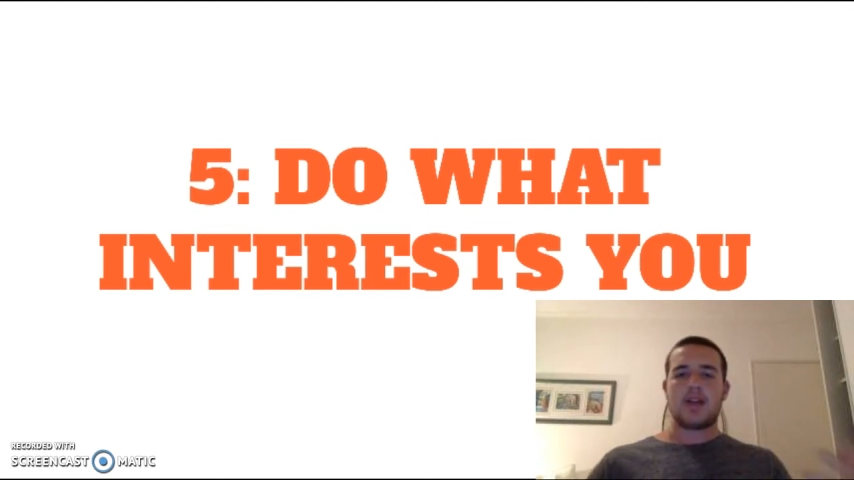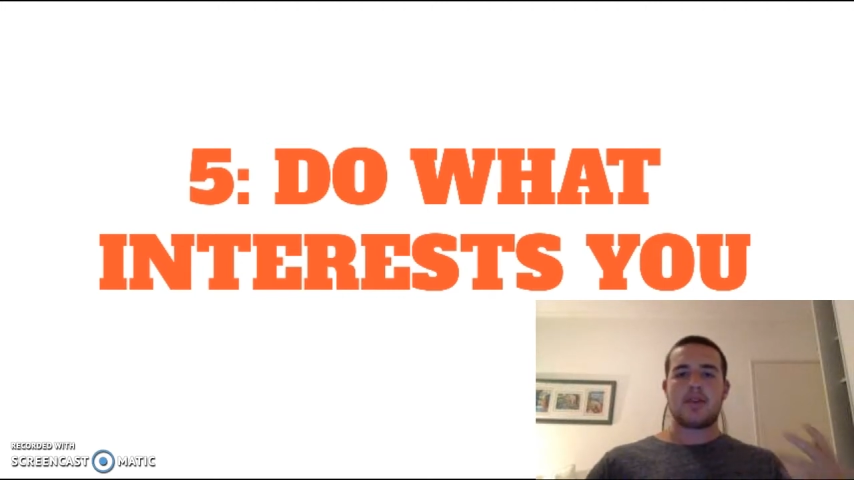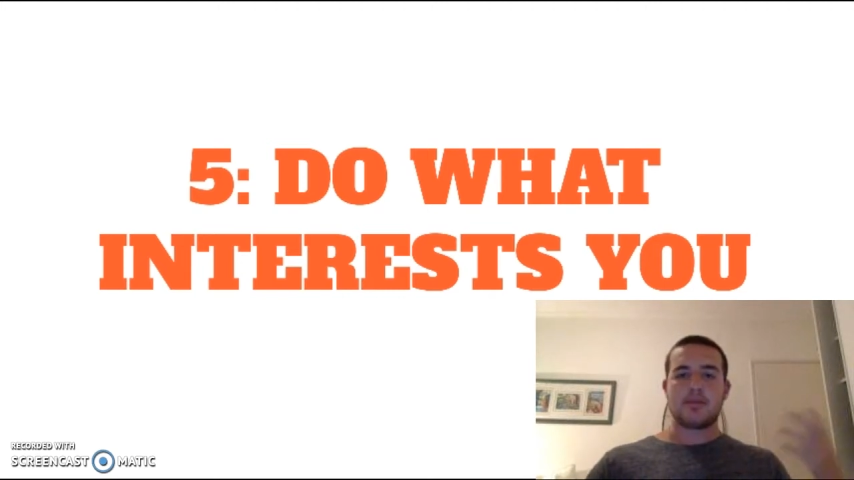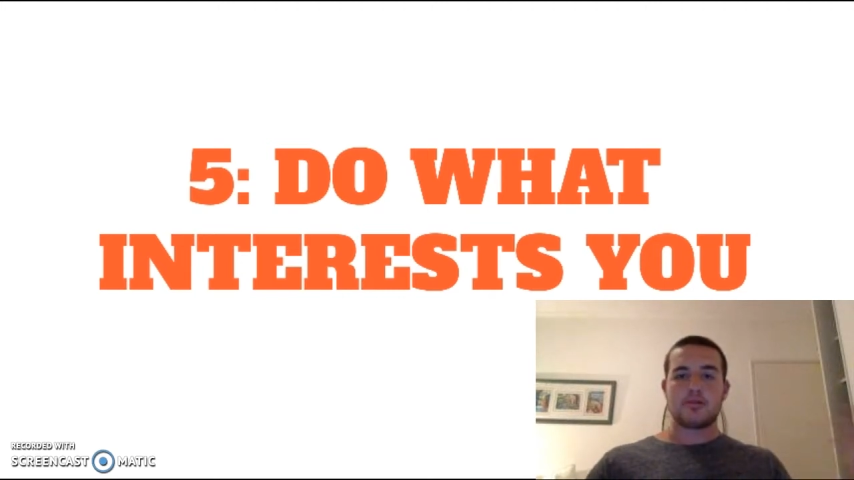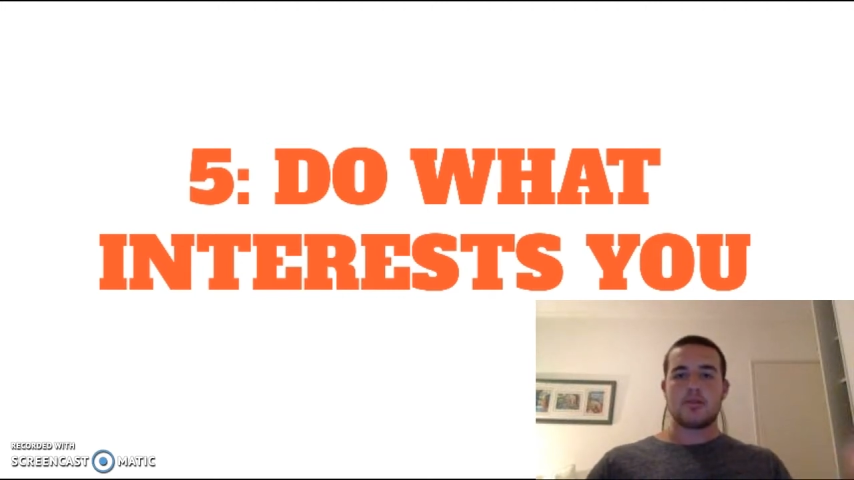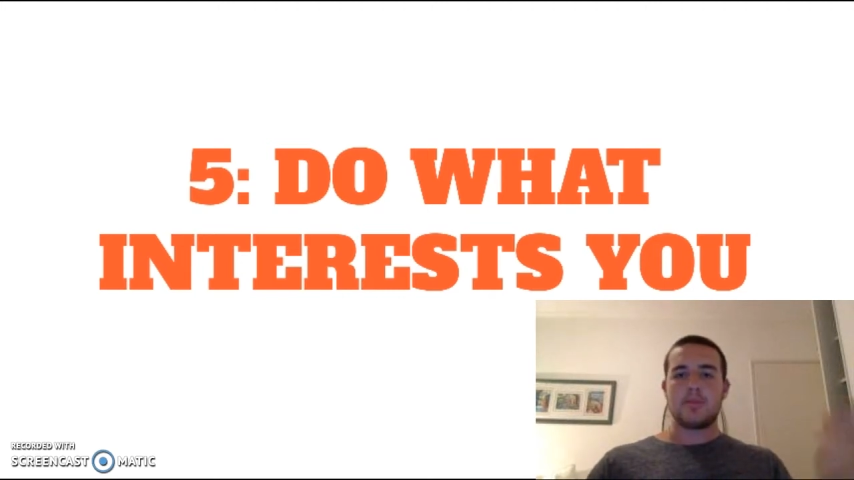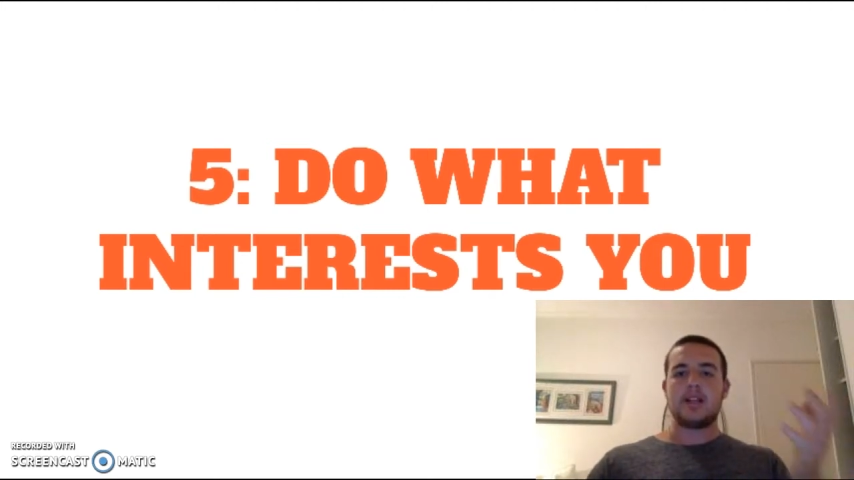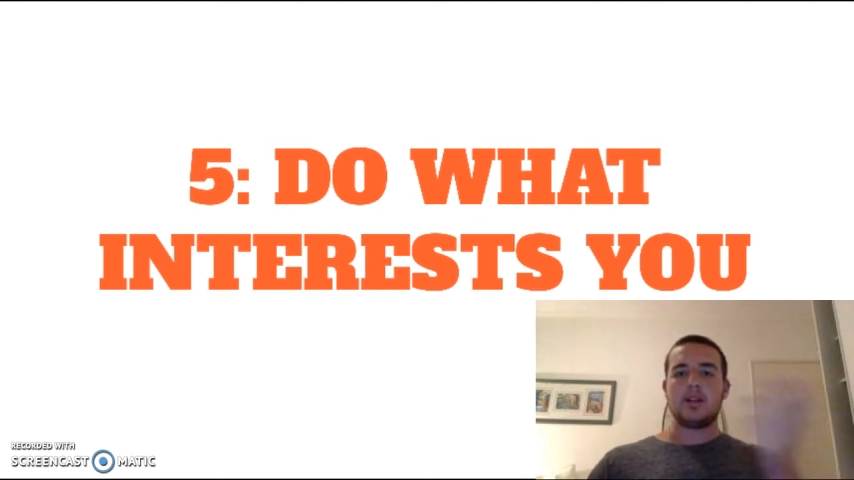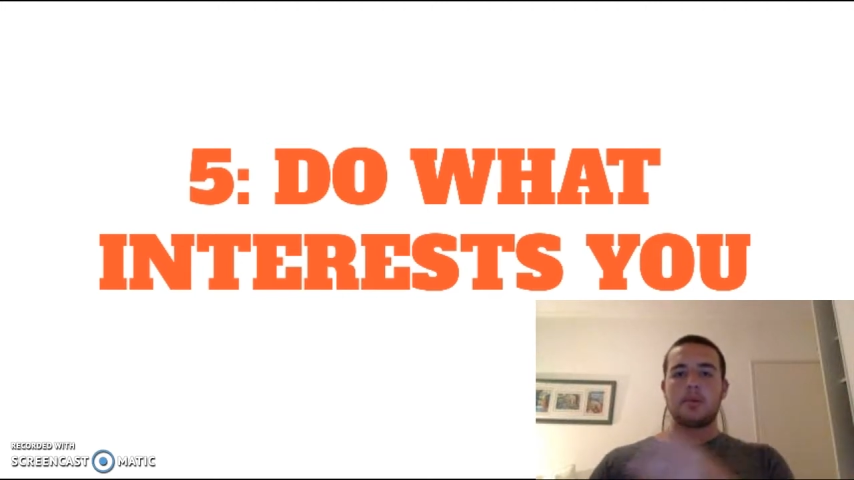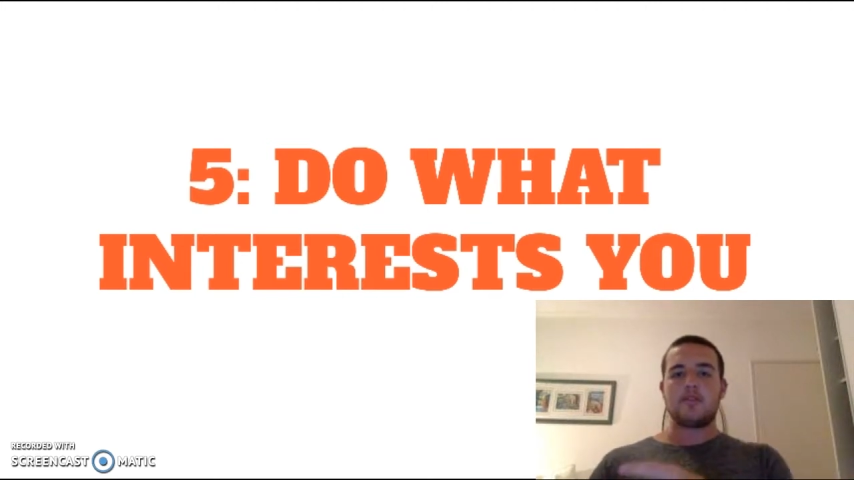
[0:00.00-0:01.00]
that through the
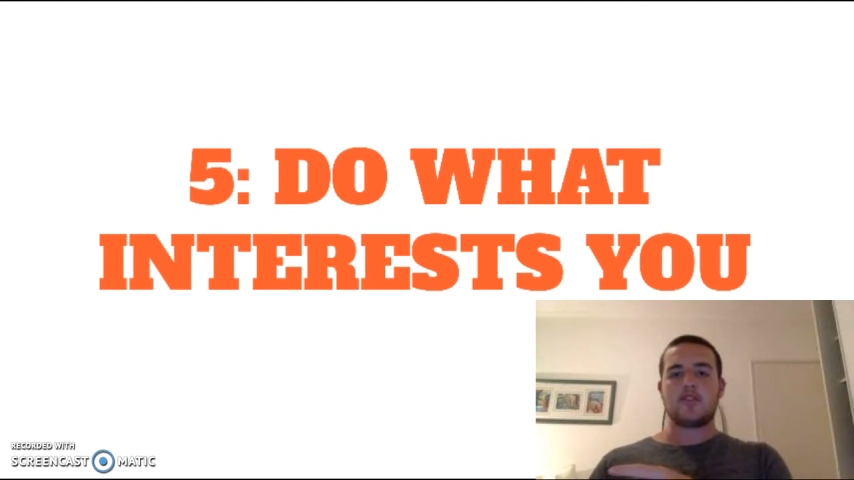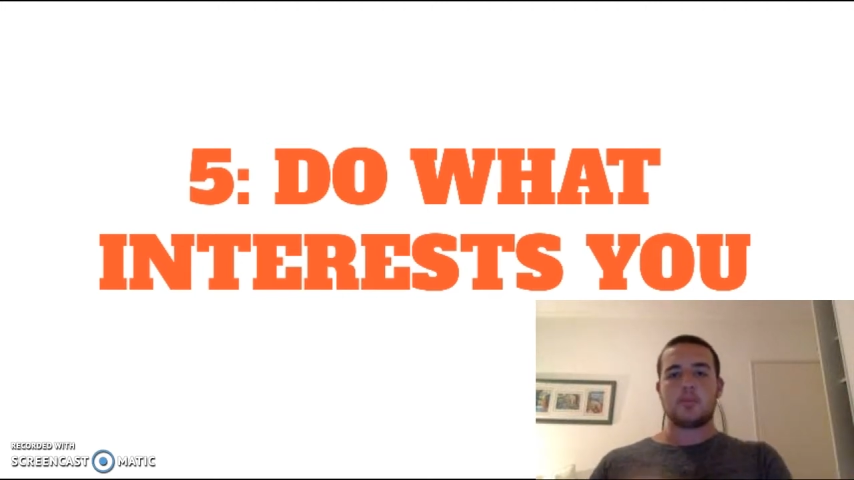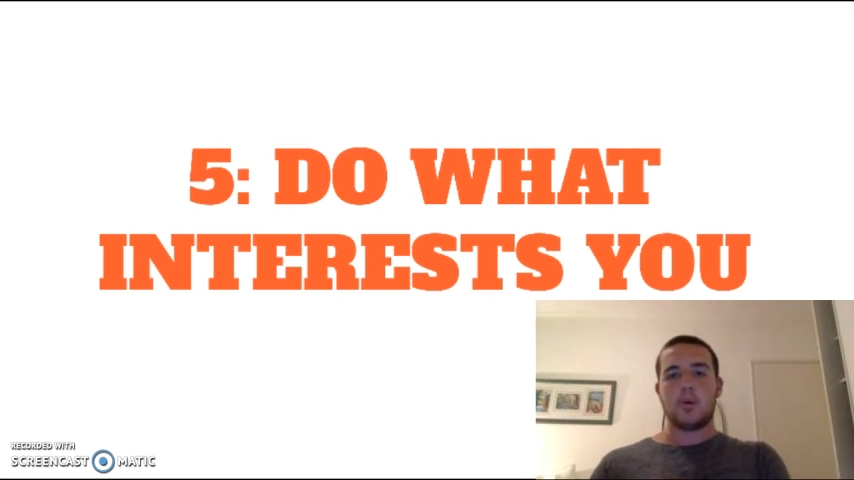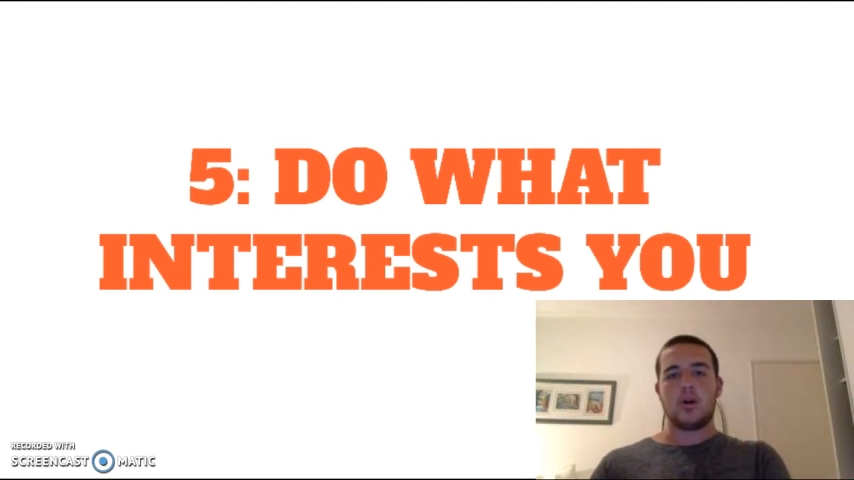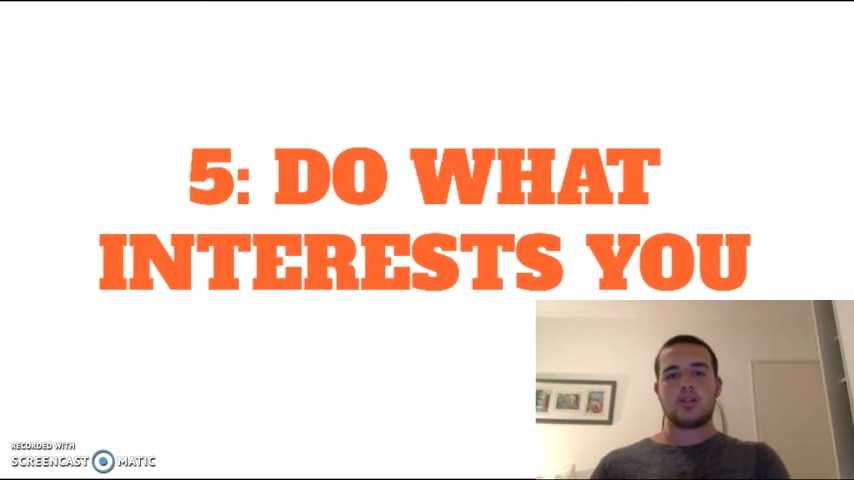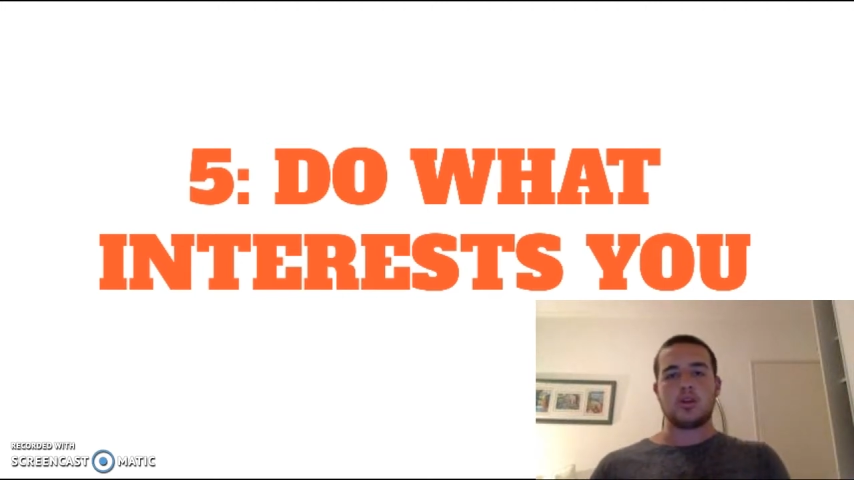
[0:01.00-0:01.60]
medium of sport.